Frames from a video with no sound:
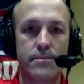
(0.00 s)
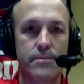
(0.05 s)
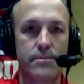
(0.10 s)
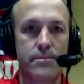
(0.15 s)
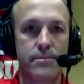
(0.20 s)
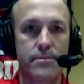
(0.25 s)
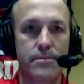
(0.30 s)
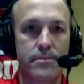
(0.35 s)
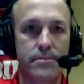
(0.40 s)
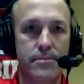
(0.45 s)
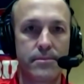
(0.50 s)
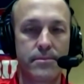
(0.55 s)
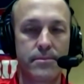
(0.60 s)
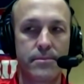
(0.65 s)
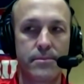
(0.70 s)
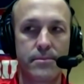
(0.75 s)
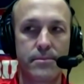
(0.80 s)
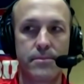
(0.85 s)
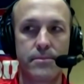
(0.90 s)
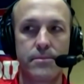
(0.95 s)

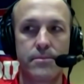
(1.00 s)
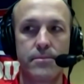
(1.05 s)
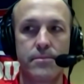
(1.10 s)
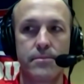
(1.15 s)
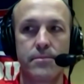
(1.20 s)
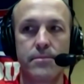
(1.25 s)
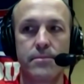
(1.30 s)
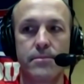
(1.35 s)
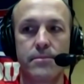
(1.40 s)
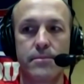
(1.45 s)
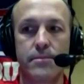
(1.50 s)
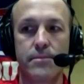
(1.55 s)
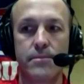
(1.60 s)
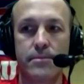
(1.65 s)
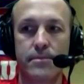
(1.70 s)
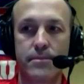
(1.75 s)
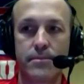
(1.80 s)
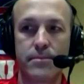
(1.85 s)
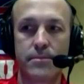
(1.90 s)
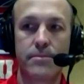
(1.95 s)

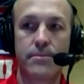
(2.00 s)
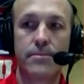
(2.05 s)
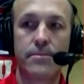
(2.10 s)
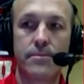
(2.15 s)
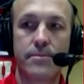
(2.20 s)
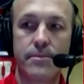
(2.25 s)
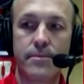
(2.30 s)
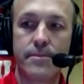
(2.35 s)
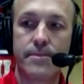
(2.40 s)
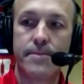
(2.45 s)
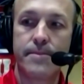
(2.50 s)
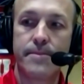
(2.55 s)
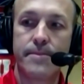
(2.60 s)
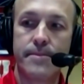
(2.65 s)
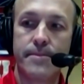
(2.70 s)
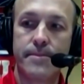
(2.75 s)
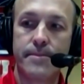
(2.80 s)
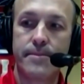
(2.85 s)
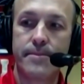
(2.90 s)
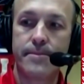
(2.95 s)

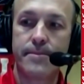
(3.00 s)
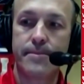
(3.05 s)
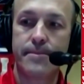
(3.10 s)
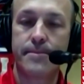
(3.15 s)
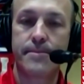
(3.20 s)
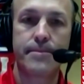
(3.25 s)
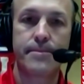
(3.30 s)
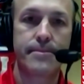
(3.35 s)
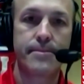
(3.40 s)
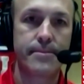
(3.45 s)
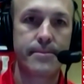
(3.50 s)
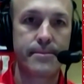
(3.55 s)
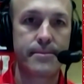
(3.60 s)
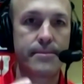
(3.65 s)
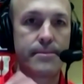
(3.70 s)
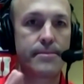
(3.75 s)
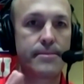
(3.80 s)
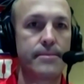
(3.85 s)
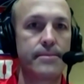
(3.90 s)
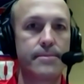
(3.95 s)

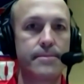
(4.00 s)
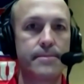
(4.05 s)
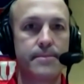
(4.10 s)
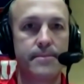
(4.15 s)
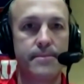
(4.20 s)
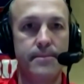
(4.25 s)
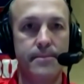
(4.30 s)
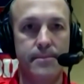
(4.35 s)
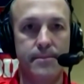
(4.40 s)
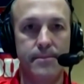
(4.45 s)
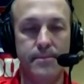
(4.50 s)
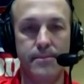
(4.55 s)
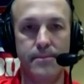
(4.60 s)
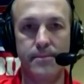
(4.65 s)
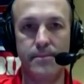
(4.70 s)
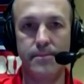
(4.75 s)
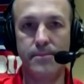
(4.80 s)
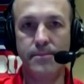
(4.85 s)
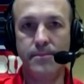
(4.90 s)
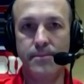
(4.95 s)

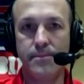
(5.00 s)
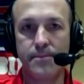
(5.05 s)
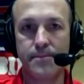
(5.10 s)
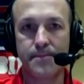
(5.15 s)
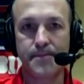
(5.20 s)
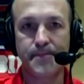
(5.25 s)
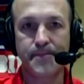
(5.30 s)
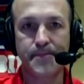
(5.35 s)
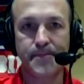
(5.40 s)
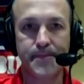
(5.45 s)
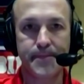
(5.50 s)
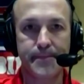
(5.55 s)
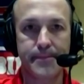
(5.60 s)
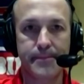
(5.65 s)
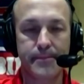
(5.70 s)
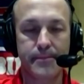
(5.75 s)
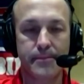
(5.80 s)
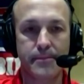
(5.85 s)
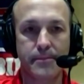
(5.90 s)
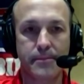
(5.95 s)

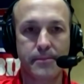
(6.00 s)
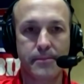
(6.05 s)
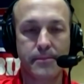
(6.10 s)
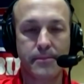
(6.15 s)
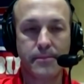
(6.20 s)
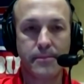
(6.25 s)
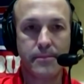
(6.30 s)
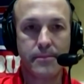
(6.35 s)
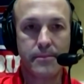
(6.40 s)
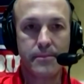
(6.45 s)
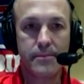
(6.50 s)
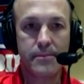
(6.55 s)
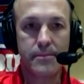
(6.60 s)
(not speaking)